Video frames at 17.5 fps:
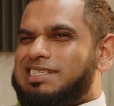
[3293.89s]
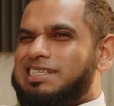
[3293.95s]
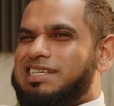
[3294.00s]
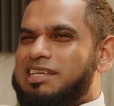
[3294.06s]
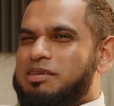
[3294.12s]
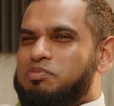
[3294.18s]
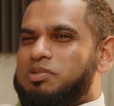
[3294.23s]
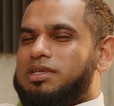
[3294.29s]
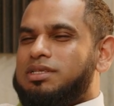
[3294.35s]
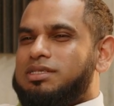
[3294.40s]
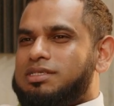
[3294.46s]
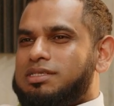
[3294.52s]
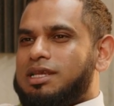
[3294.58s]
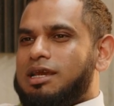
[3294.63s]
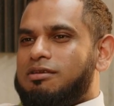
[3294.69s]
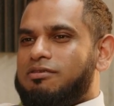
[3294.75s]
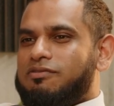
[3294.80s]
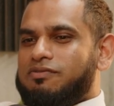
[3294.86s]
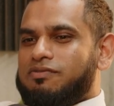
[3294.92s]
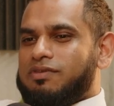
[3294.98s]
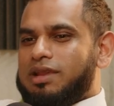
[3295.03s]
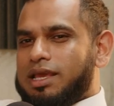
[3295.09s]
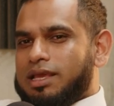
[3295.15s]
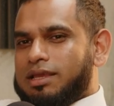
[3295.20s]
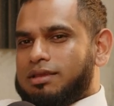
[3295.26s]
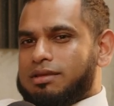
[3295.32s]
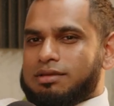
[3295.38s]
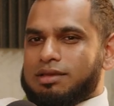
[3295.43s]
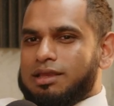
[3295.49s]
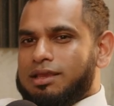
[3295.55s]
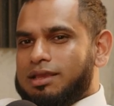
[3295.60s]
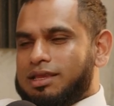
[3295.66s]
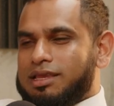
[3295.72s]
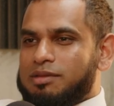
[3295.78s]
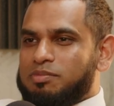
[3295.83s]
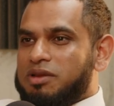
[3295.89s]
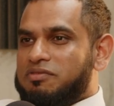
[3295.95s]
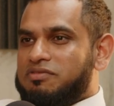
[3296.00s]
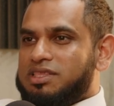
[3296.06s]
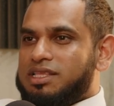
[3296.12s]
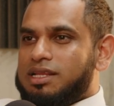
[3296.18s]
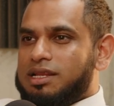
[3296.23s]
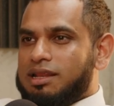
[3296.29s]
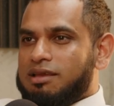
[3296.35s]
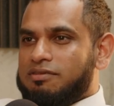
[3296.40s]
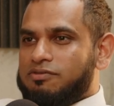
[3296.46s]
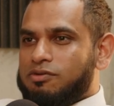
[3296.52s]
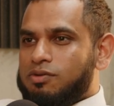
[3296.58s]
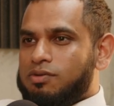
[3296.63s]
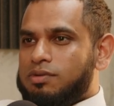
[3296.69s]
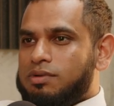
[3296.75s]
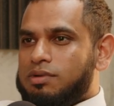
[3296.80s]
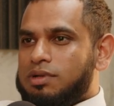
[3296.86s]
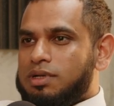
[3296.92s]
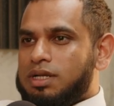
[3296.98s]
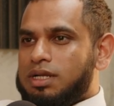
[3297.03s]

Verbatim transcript: keep its kind of like keep everything level,